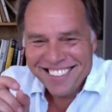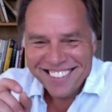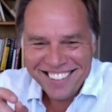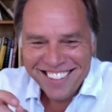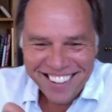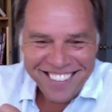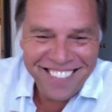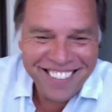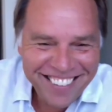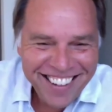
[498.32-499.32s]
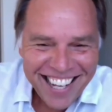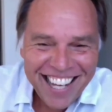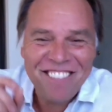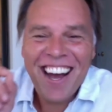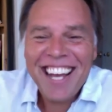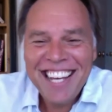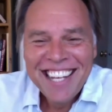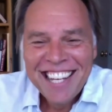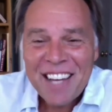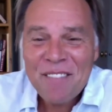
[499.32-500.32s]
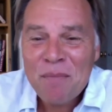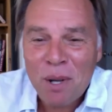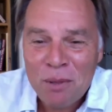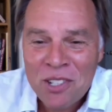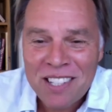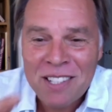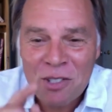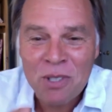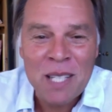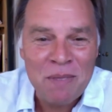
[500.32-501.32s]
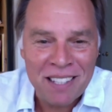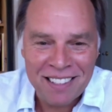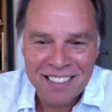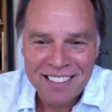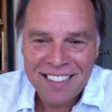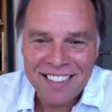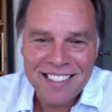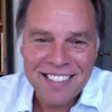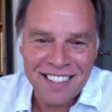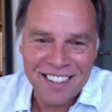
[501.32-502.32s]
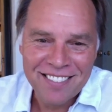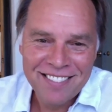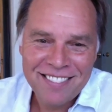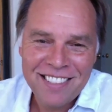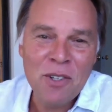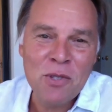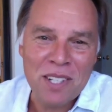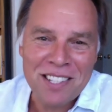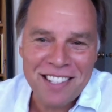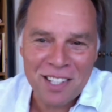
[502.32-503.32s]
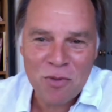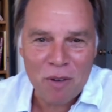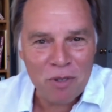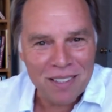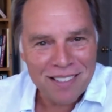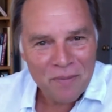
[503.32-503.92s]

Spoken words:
If I publish this, do keep that in, because you know you always want a Styx reference.